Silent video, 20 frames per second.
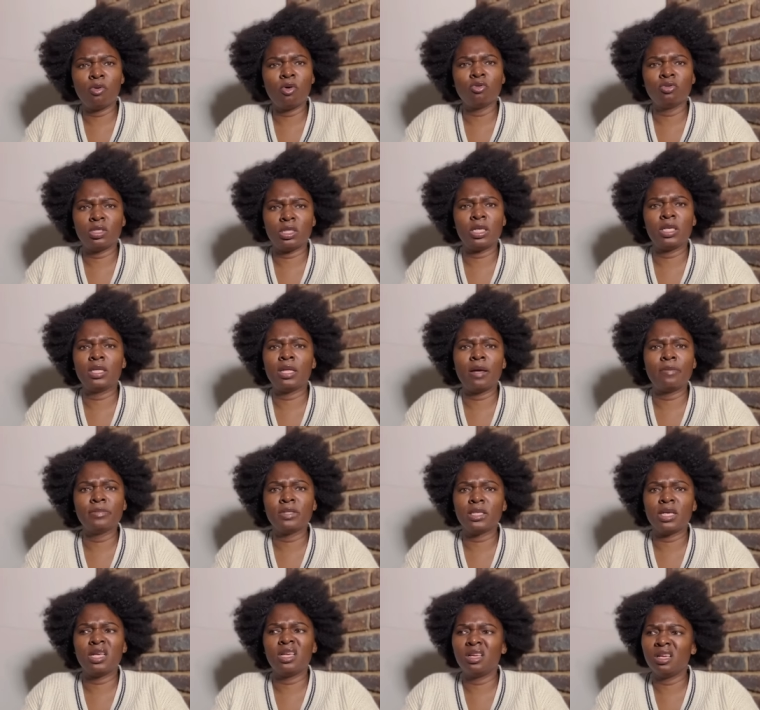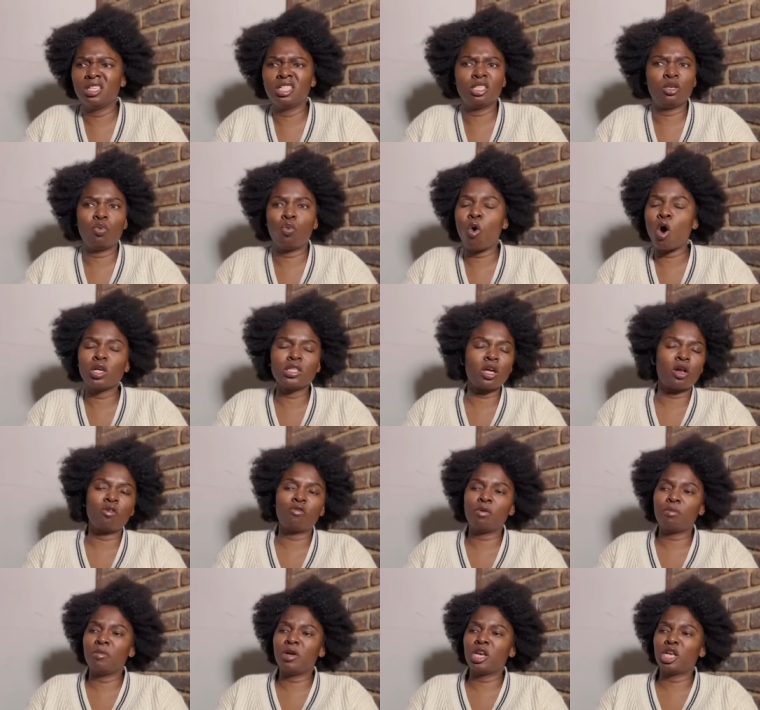posting them saying she walked out
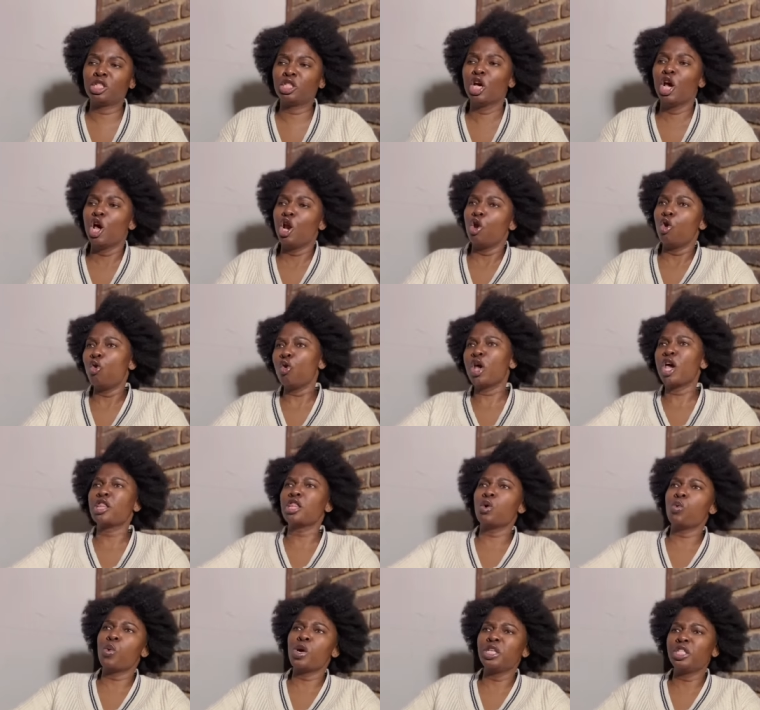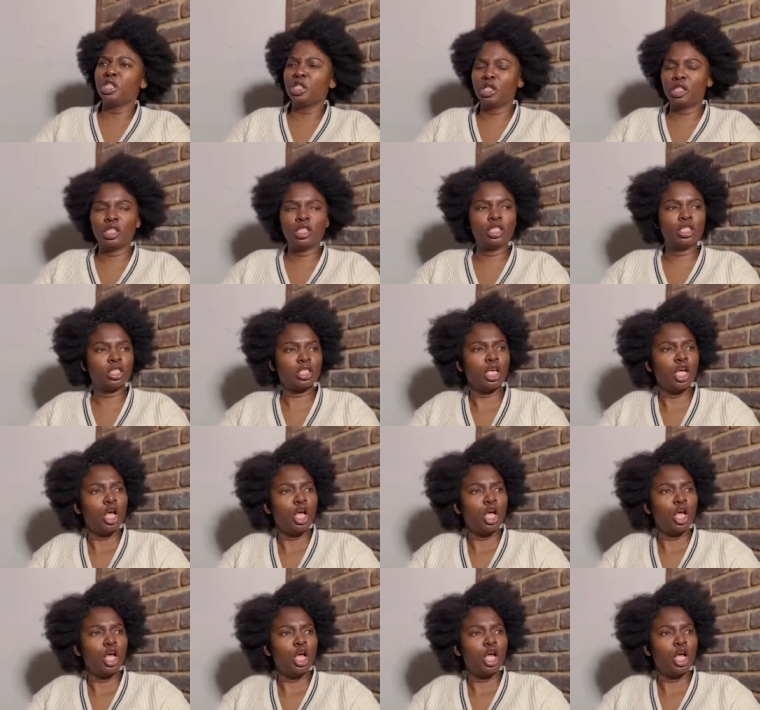of a marriage look at the way she sings